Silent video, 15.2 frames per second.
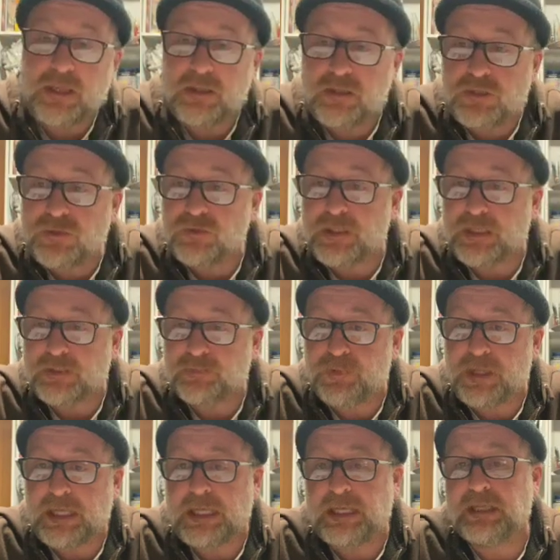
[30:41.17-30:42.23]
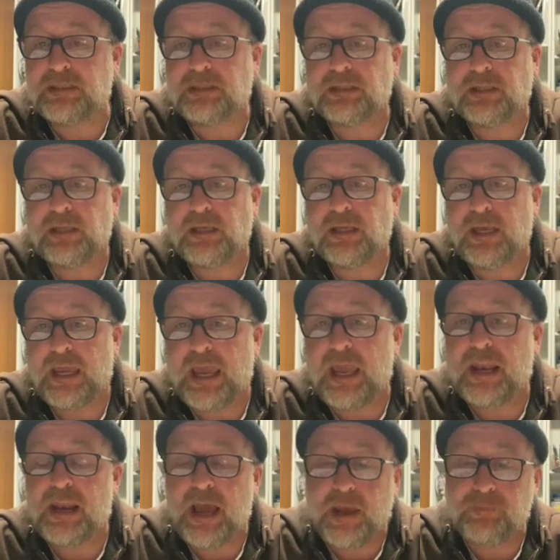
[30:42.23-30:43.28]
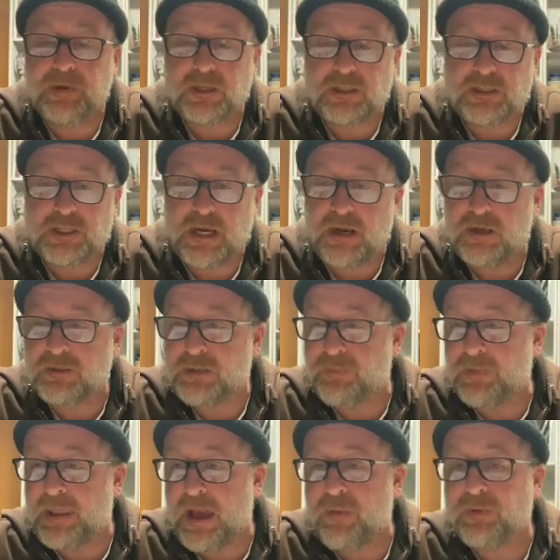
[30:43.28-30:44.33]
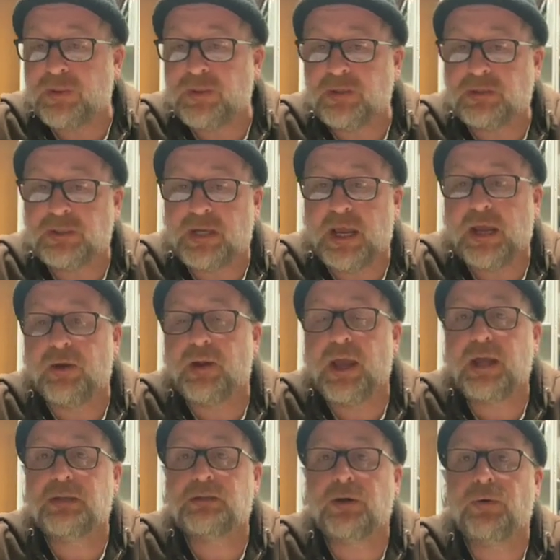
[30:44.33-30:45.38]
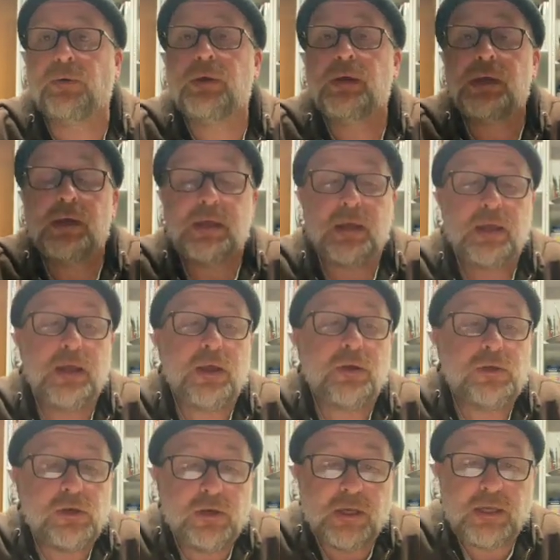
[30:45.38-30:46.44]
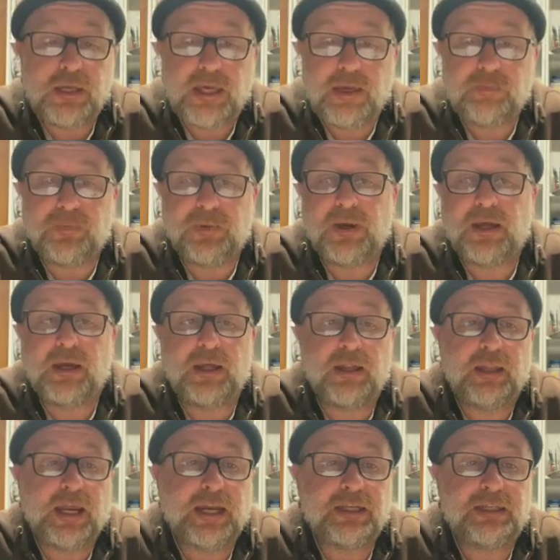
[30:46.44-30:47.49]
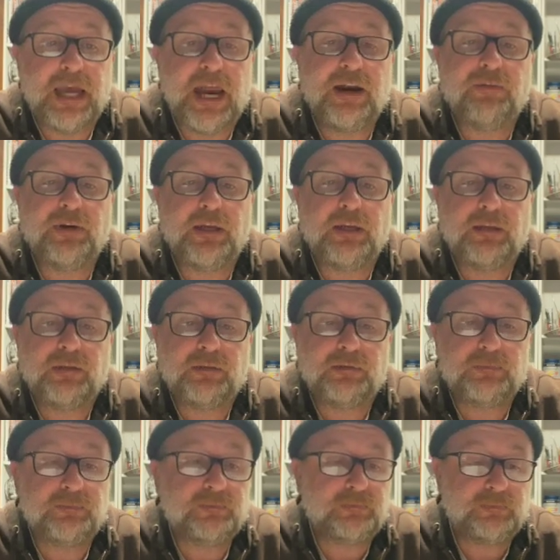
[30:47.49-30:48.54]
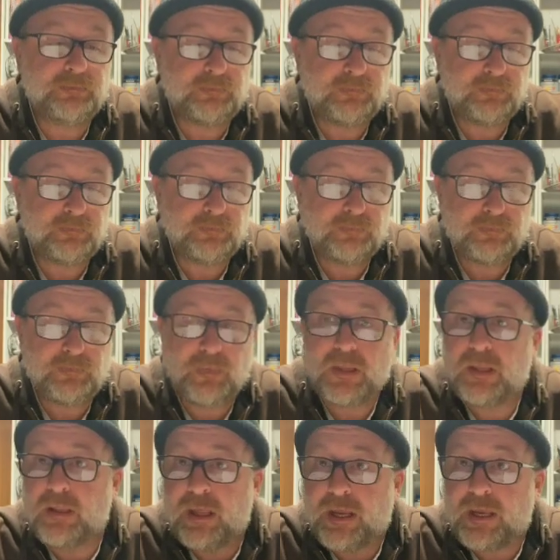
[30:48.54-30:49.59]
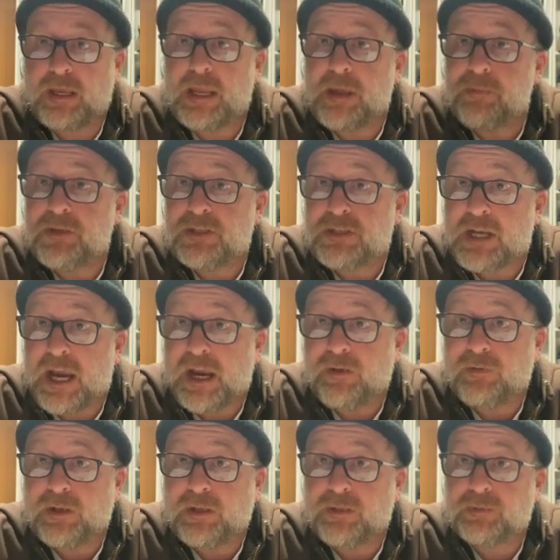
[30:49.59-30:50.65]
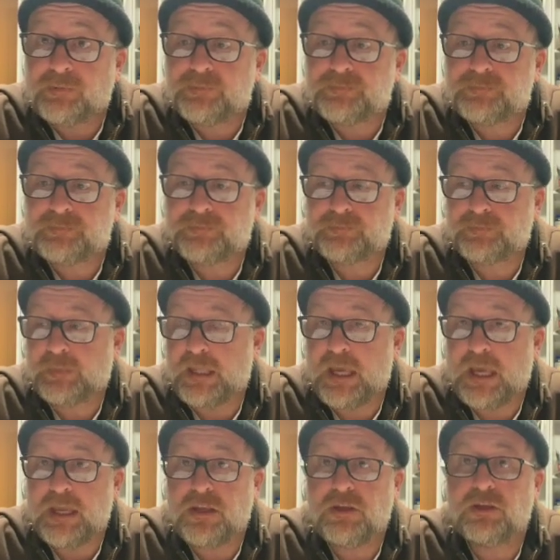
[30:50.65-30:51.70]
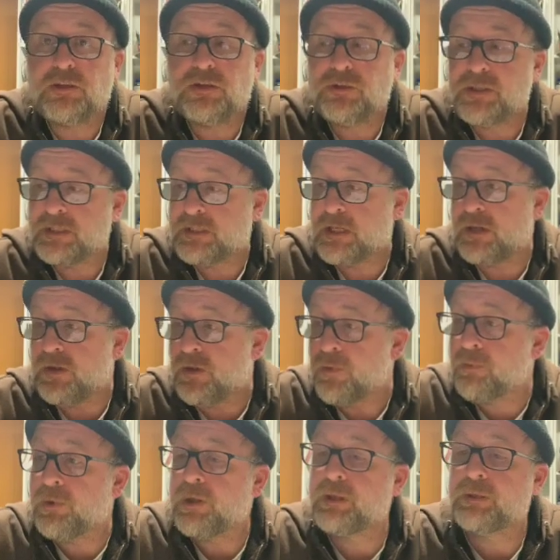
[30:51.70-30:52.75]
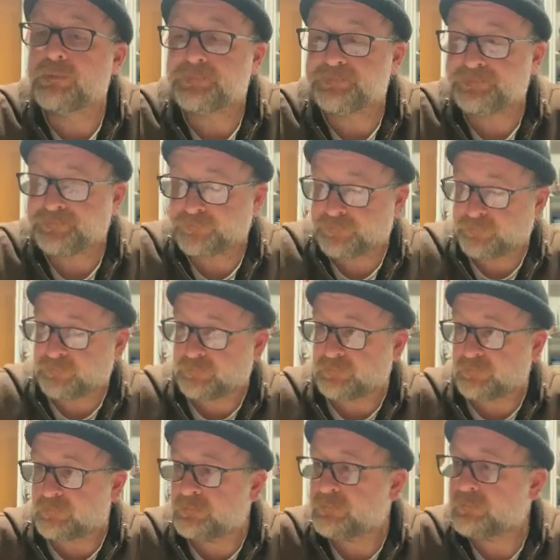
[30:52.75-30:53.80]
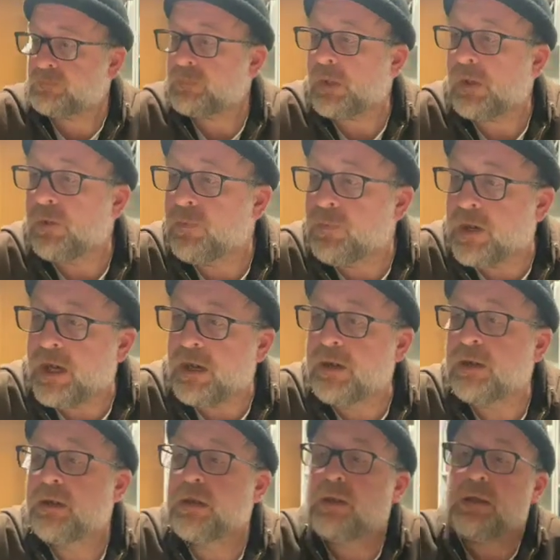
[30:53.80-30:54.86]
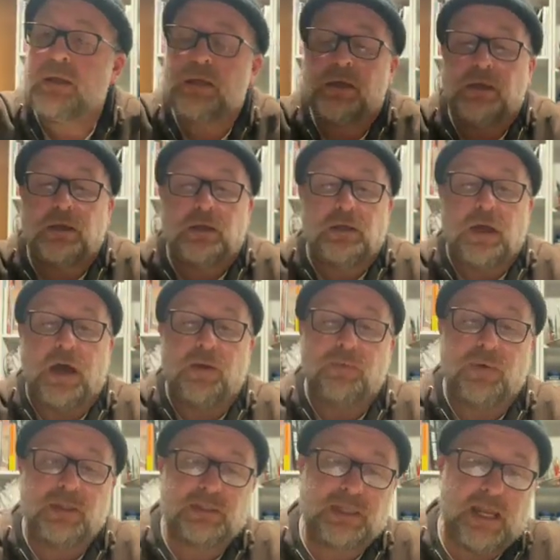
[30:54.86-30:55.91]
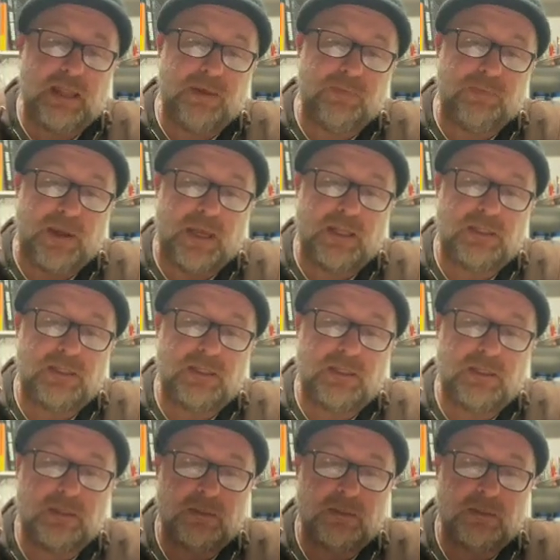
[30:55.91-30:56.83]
do this pretty easily, and I'm going to share some of that with you today. Okay, so you can keep like a diary, like an image diary. Okay, and you can do this in a notebook, where on one side of the page,